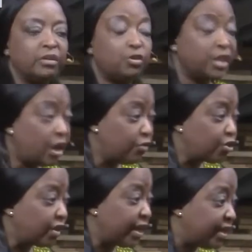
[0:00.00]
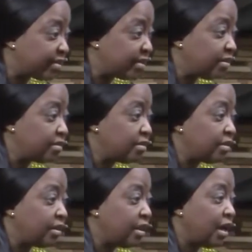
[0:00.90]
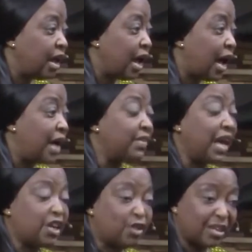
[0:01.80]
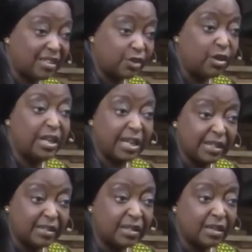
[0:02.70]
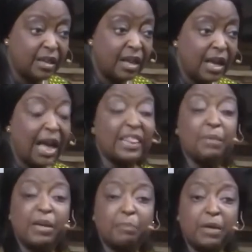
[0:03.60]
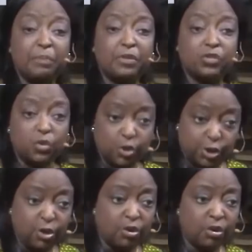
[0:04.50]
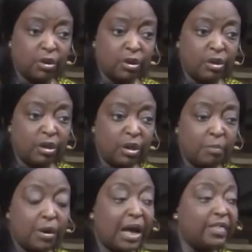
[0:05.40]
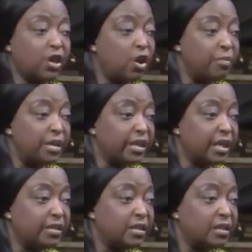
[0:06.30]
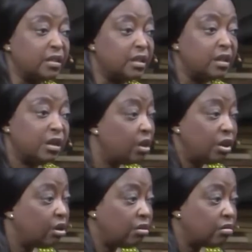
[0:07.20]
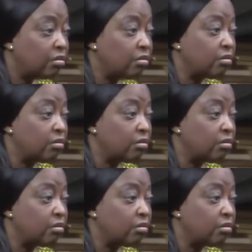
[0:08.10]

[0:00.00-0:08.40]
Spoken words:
Do they love each other? Yes. Are they attracted sexually? Yes. Can they make babies? Oh, sure. But can they communicate? No.